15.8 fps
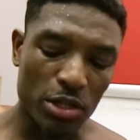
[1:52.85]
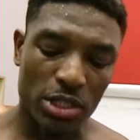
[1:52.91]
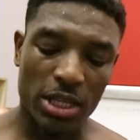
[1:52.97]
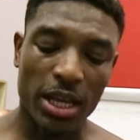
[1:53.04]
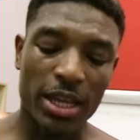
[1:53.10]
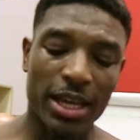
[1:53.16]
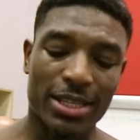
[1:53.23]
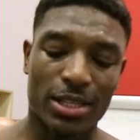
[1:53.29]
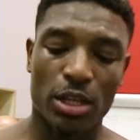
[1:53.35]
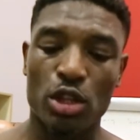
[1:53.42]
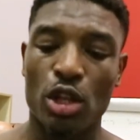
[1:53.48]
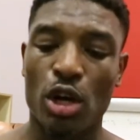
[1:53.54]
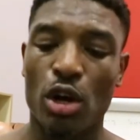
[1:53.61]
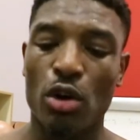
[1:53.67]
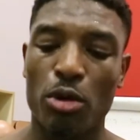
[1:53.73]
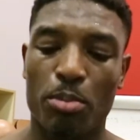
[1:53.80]
I'll say yes and
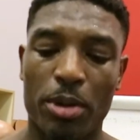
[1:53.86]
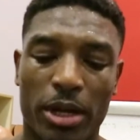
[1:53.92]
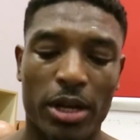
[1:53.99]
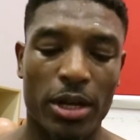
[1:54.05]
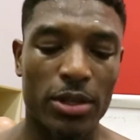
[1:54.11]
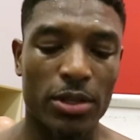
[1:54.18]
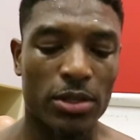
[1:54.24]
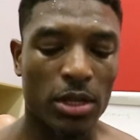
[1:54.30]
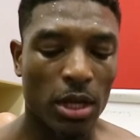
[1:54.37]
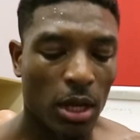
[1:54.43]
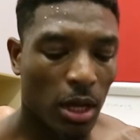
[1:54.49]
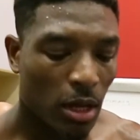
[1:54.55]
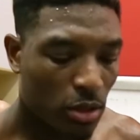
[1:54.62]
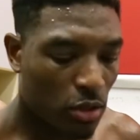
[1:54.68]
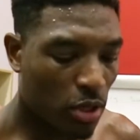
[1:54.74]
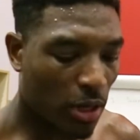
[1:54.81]
no, because
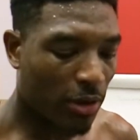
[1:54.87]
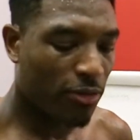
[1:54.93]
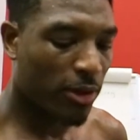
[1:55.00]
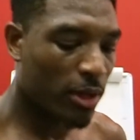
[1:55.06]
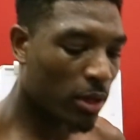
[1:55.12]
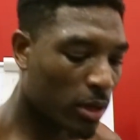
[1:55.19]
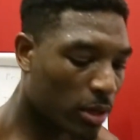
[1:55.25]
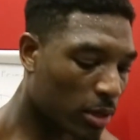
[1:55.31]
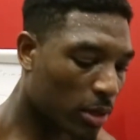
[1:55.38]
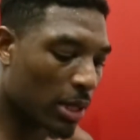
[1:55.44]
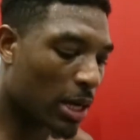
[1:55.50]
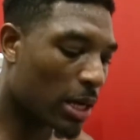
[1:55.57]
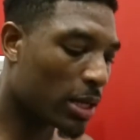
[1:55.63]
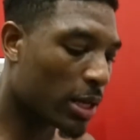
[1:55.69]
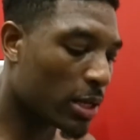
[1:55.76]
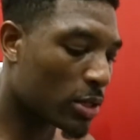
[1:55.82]
I think
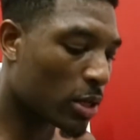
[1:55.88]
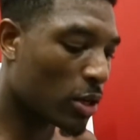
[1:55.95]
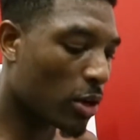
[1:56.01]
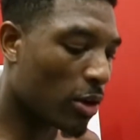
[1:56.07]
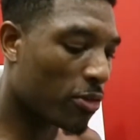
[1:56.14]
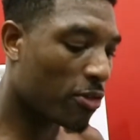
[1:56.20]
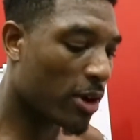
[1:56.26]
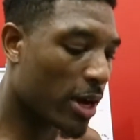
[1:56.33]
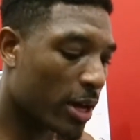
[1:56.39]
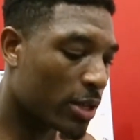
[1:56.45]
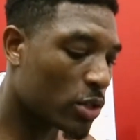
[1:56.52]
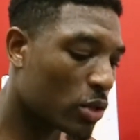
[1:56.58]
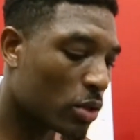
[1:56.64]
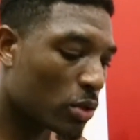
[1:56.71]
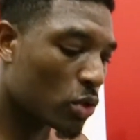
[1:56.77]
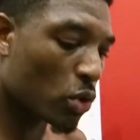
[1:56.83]
nowadays a lot of
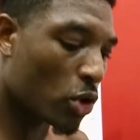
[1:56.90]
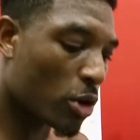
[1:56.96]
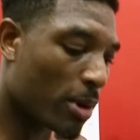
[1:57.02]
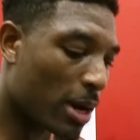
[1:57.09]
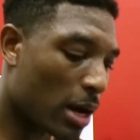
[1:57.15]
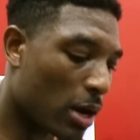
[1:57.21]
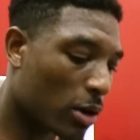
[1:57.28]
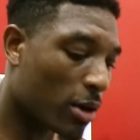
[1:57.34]
fighters talk about how